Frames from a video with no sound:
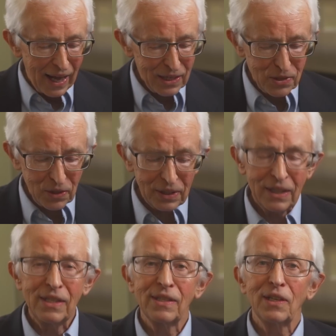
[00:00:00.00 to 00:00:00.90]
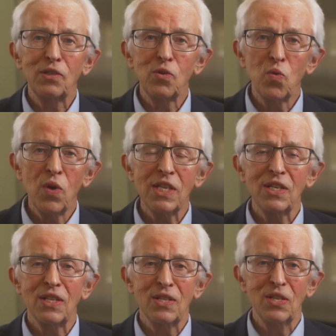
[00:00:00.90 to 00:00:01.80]
I took these
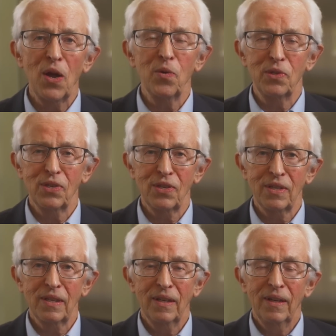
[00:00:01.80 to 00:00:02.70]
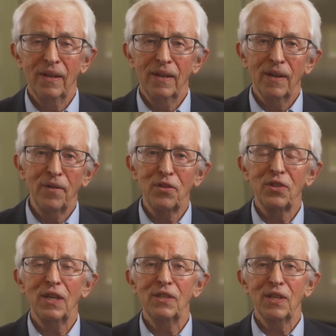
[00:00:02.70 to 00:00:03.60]
exquisite notes of the
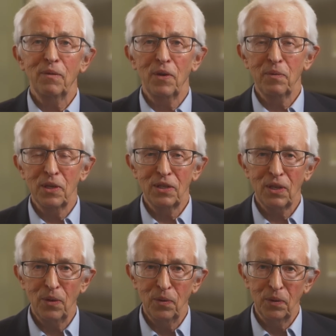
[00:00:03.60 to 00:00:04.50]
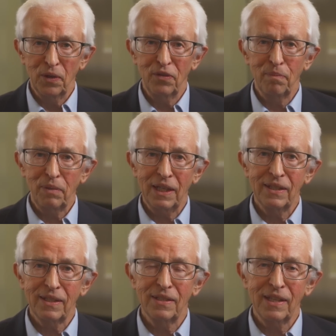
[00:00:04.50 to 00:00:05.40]
things that we were told, of the
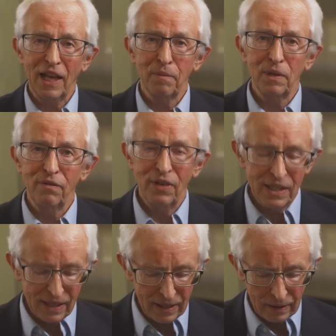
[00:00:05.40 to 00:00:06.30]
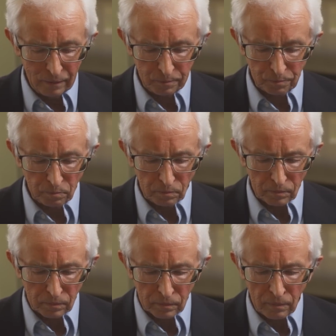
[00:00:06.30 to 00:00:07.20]
places that we visited.
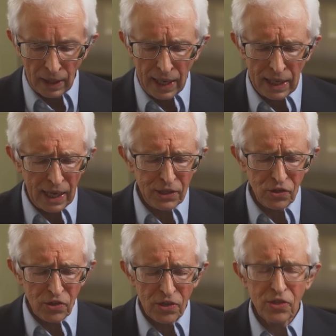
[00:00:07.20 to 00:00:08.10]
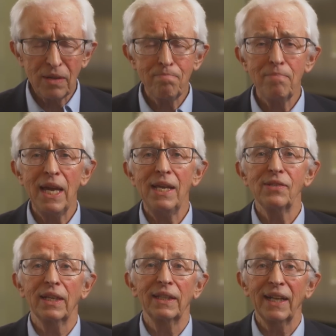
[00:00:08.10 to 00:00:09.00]
And it's just
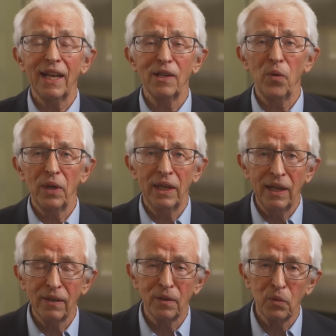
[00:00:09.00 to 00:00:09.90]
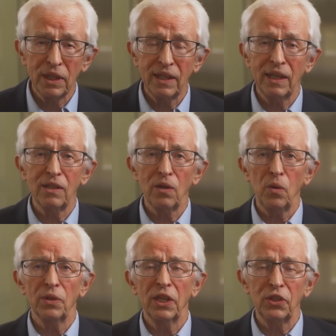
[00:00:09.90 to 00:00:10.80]
amazing that I go in here and what they
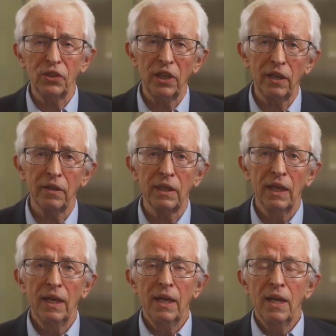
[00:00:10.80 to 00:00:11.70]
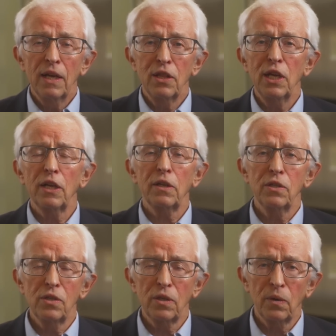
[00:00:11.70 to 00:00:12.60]
told. They shared their
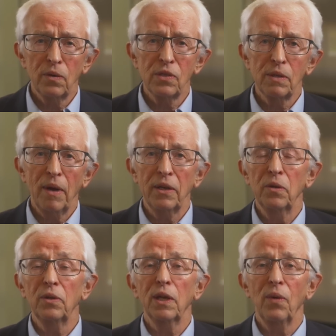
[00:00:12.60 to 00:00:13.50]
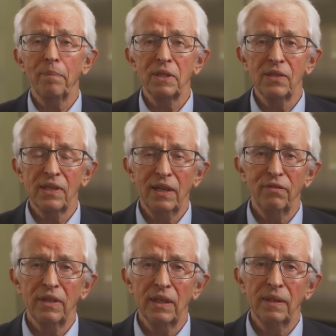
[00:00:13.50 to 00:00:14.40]
concerns about nuclear weapons
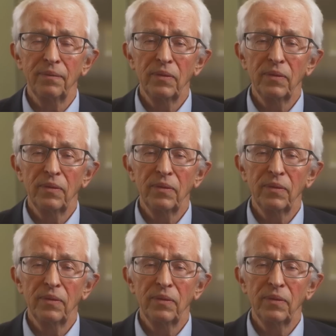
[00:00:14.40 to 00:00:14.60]
safety.